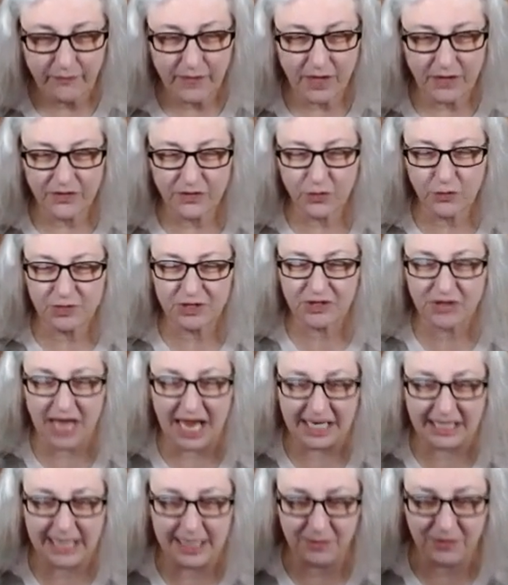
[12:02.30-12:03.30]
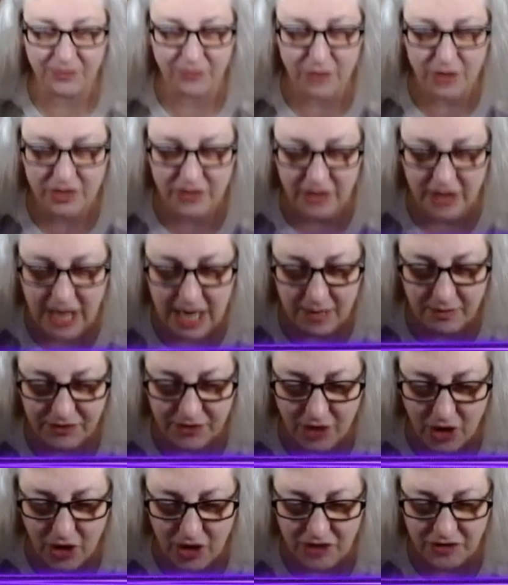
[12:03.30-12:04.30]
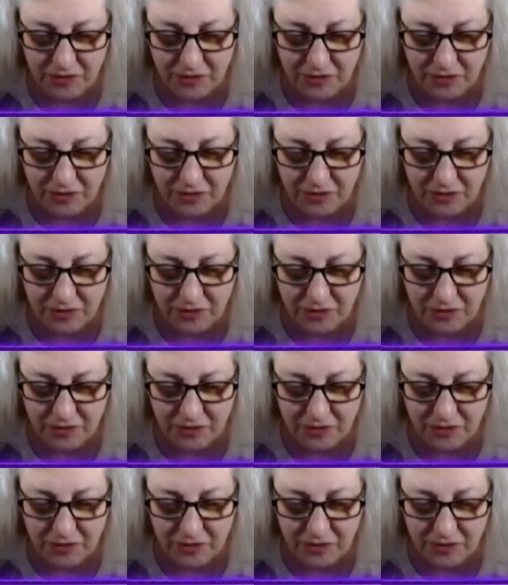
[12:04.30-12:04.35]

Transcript: Stupid chat keeps freezing. I'm sorry,